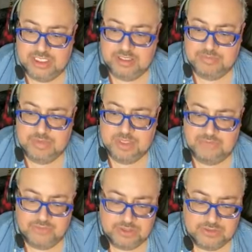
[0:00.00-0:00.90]
Um,
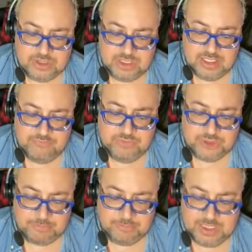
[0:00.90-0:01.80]
I feel like there's a lot of
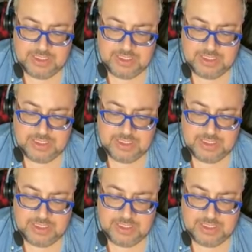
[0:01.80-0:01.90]
future